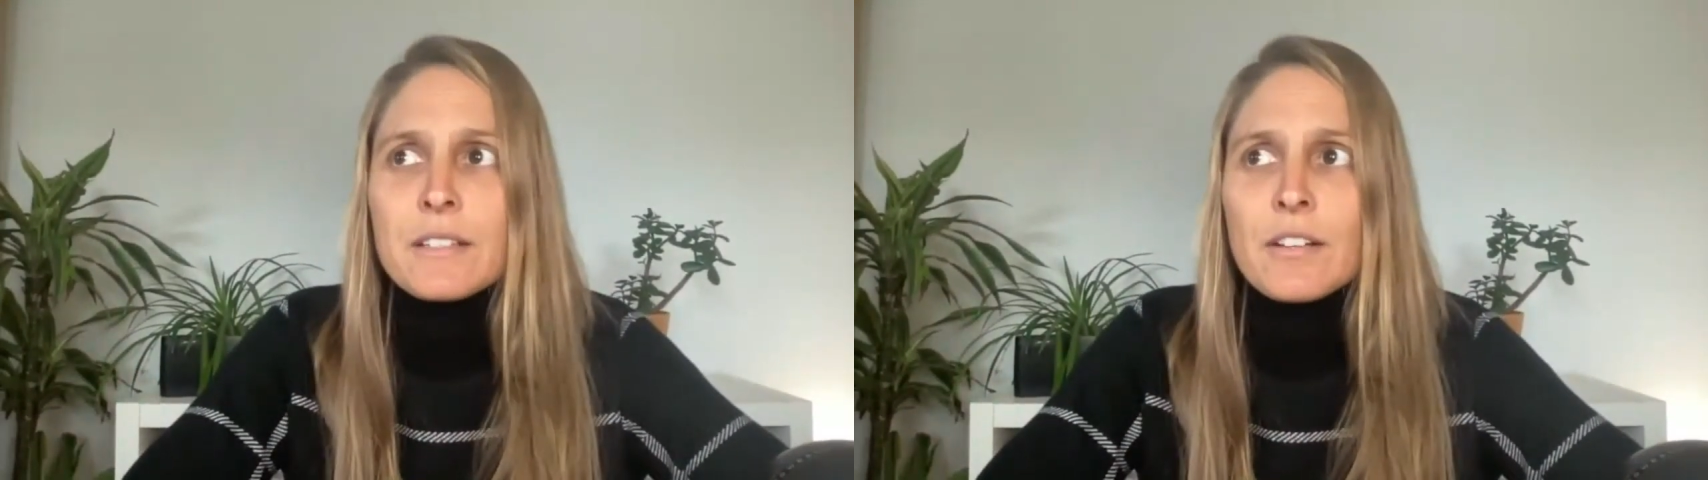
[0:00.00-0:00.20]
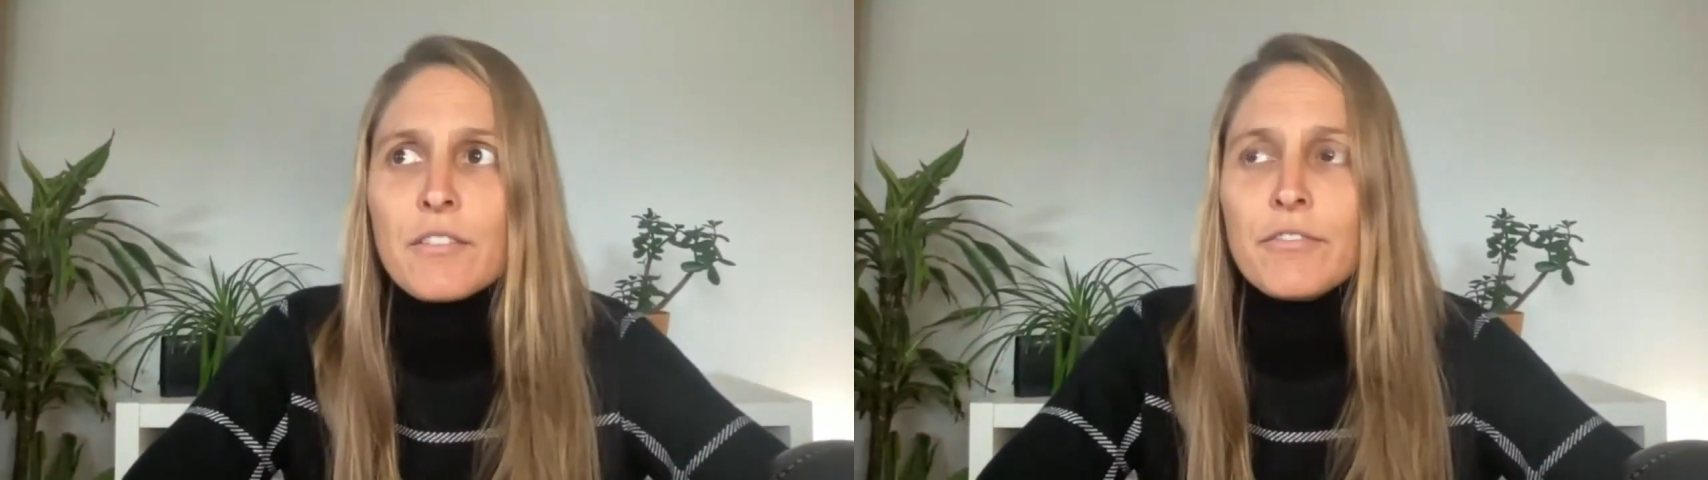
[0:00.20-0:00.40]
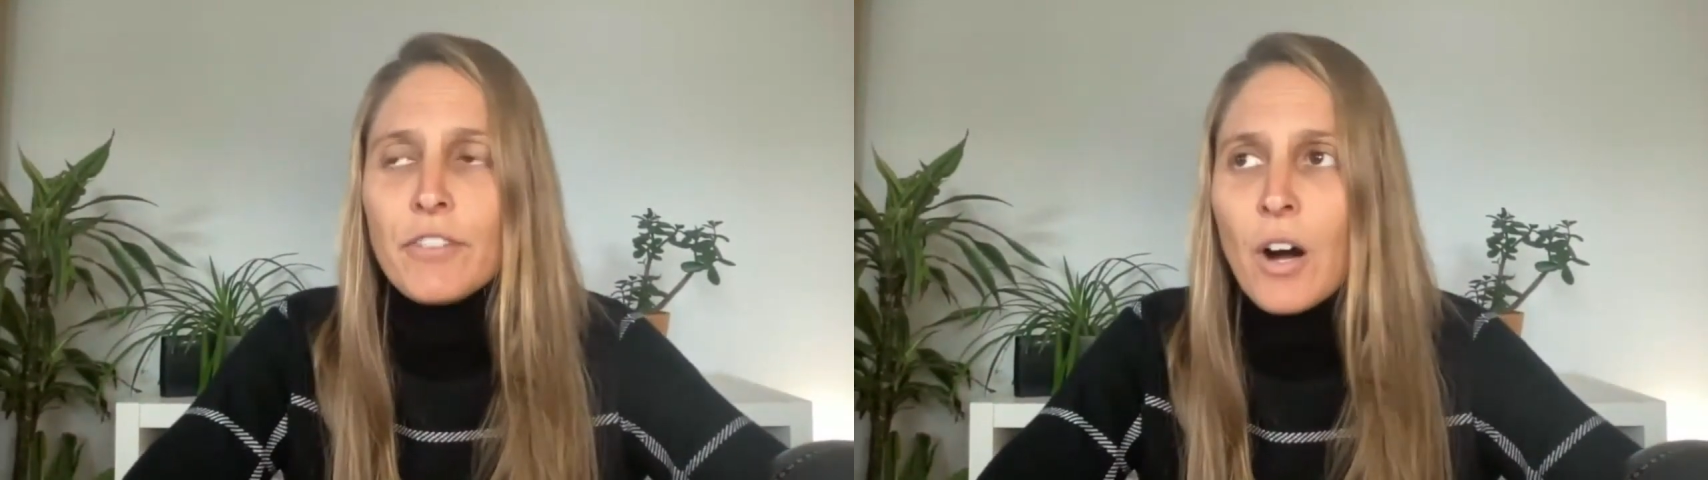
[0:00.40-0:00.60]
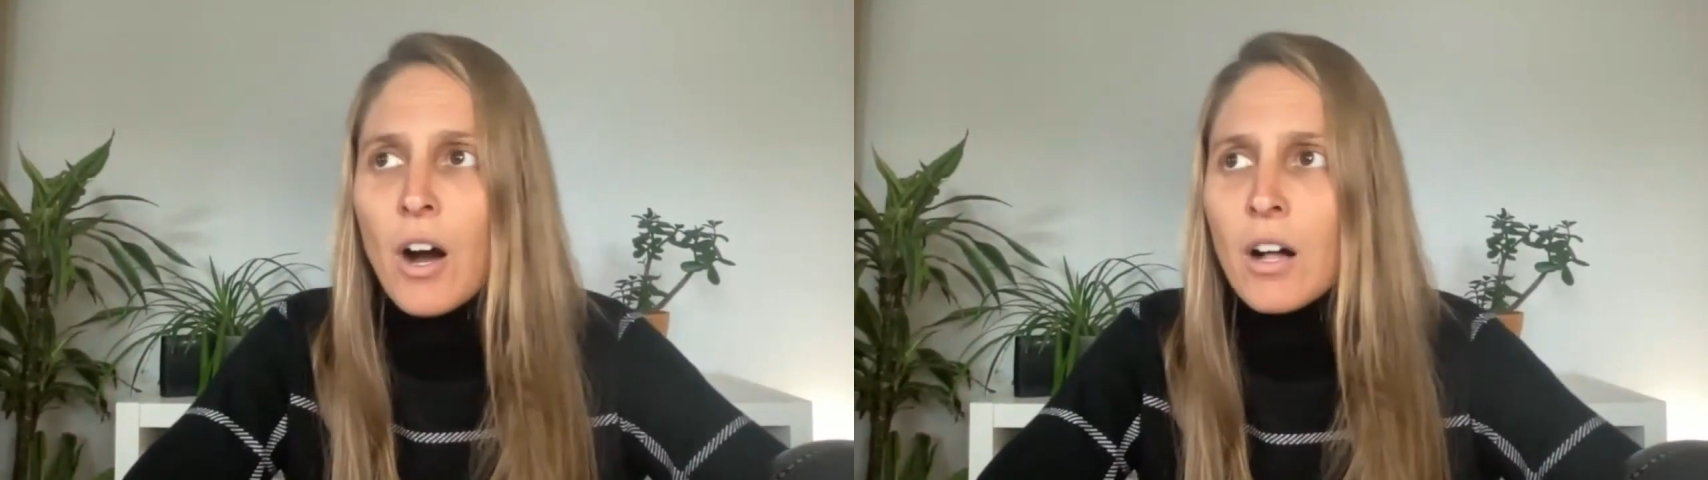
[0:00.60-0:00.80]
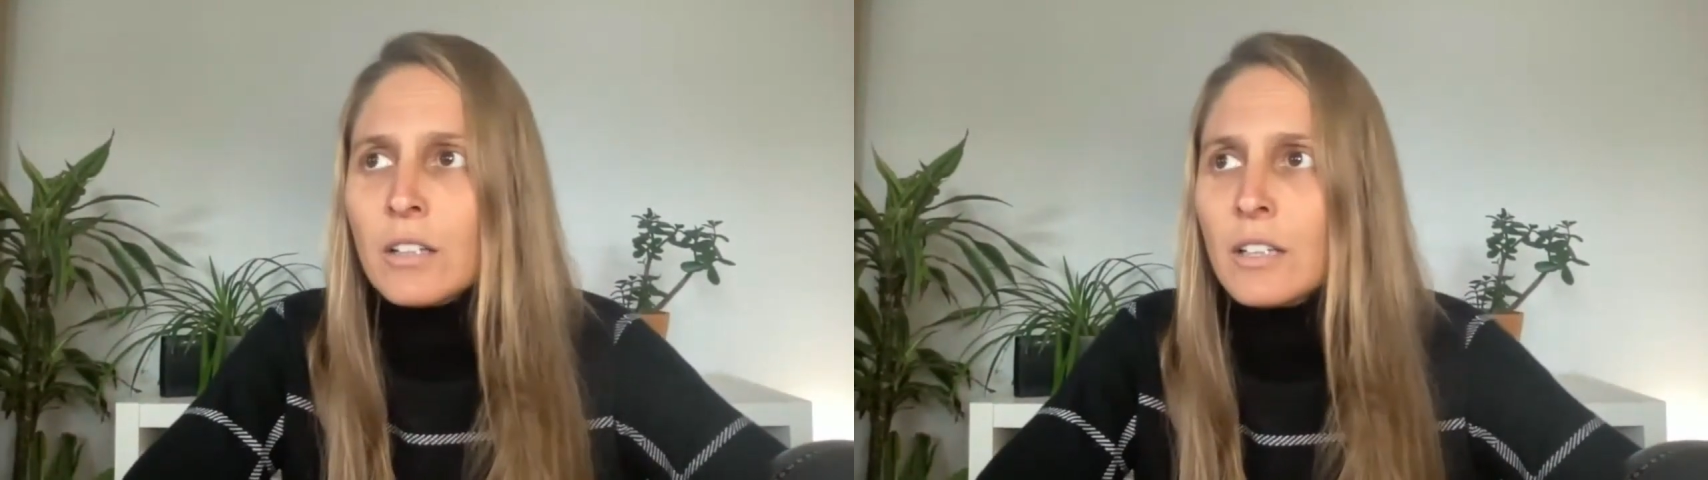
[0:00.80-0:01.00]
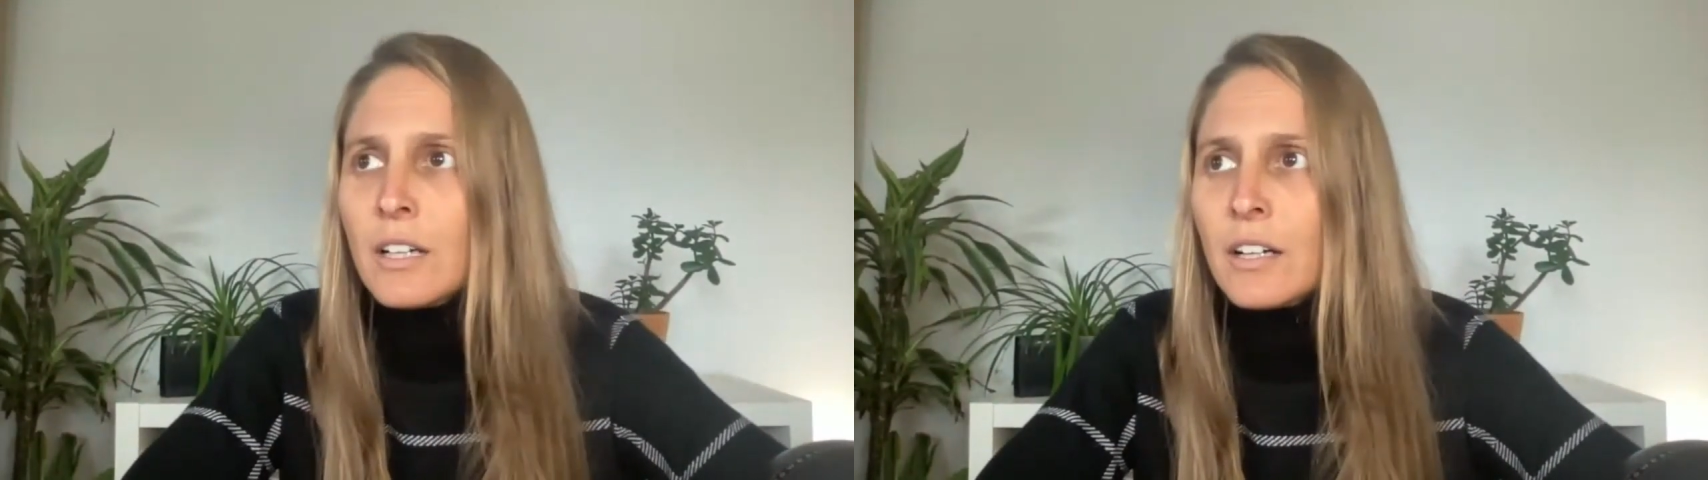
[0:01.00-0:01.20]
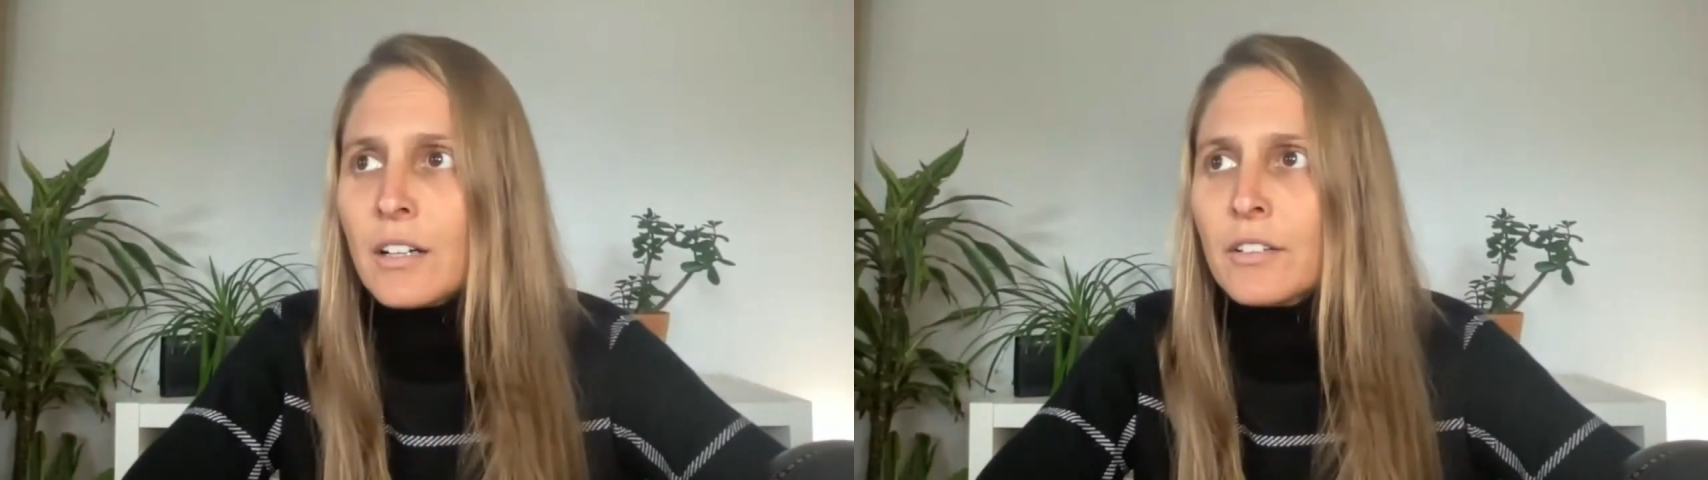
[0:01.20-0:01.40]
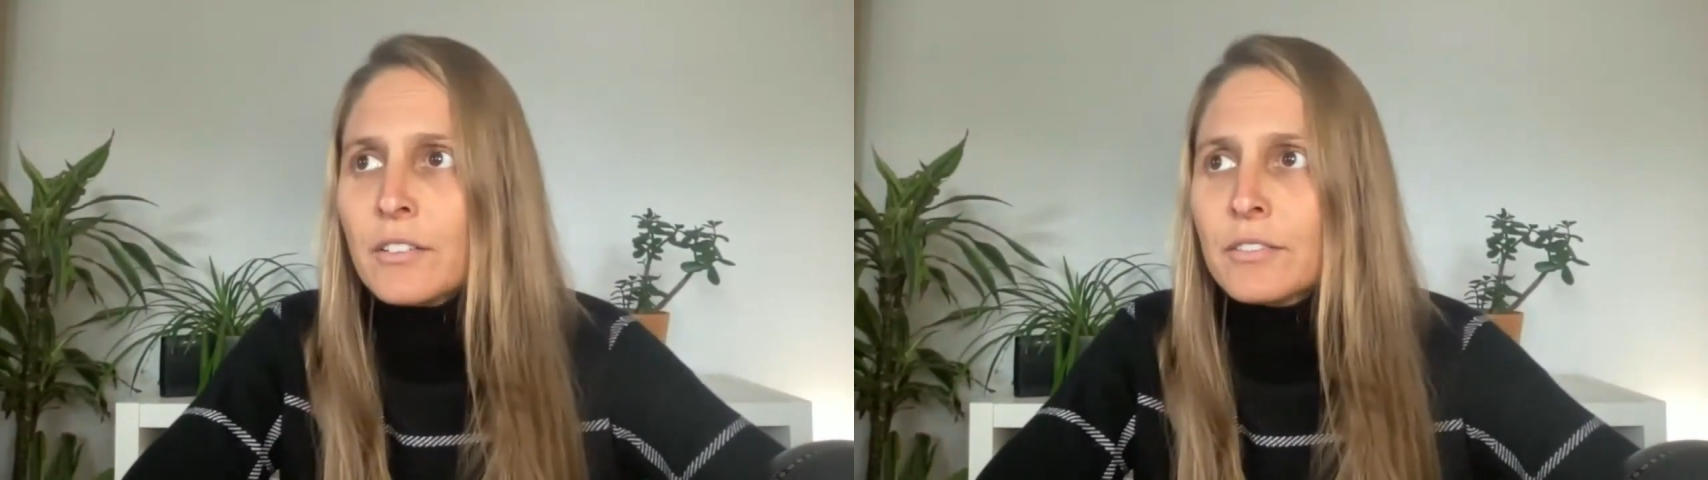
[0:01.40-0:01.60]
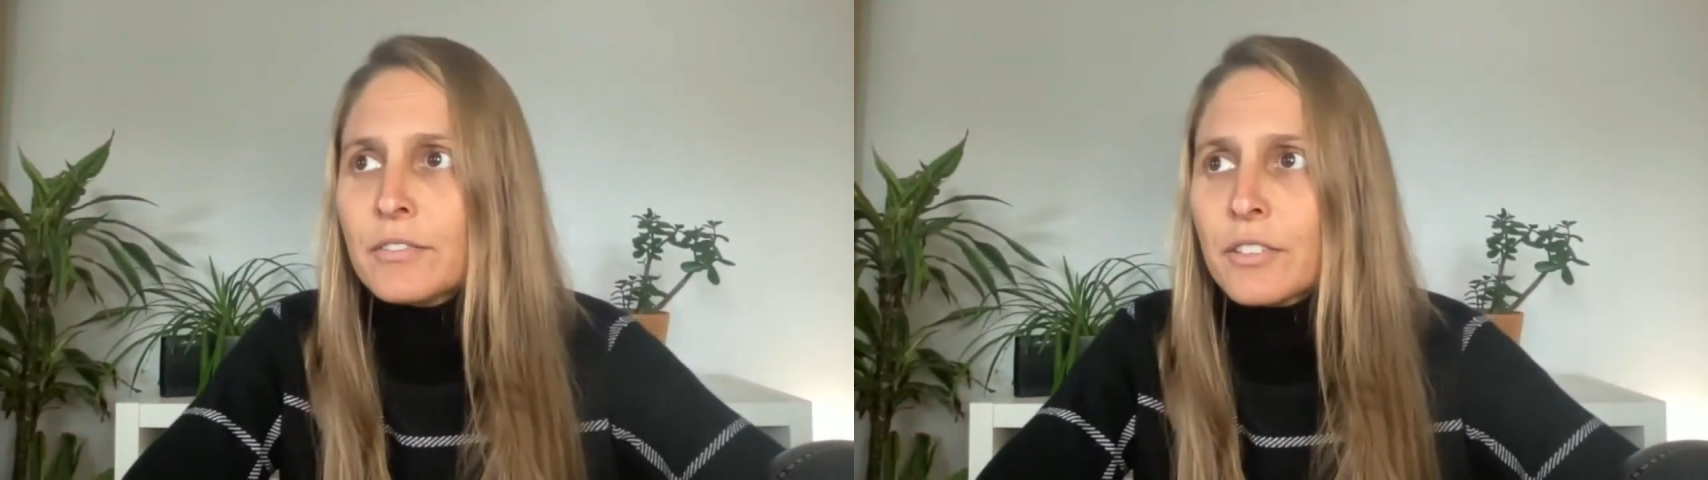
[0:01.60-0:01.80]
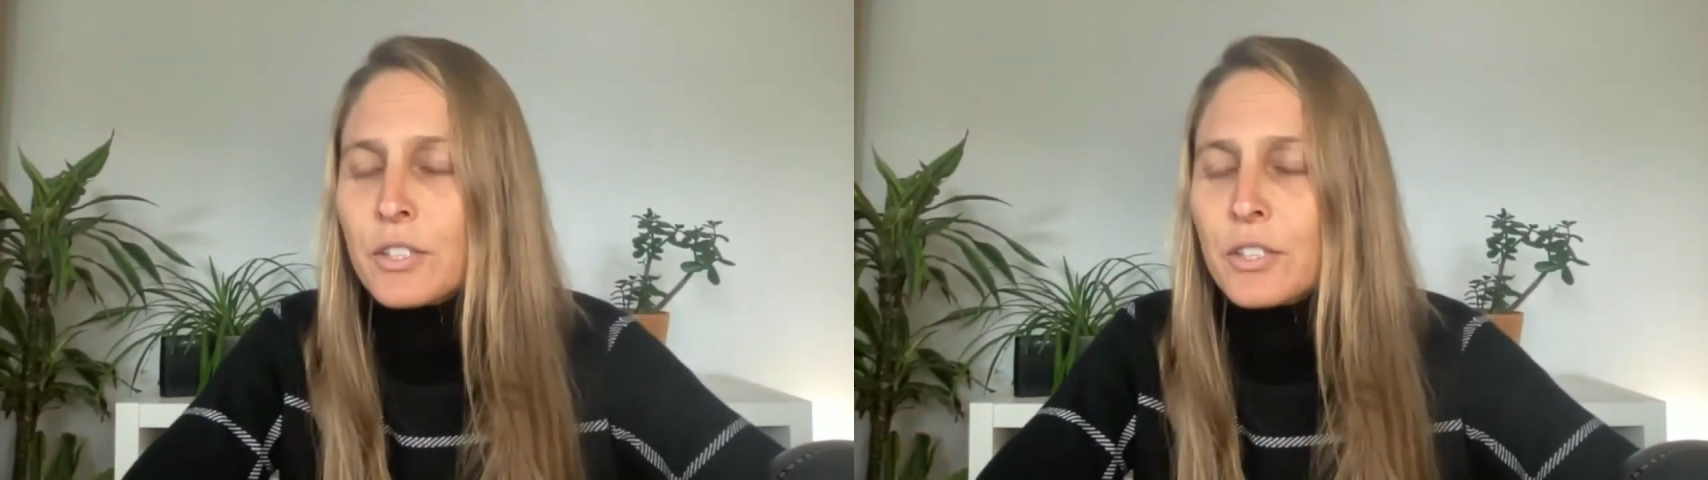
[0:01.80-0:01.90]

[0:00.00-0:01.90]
the fall of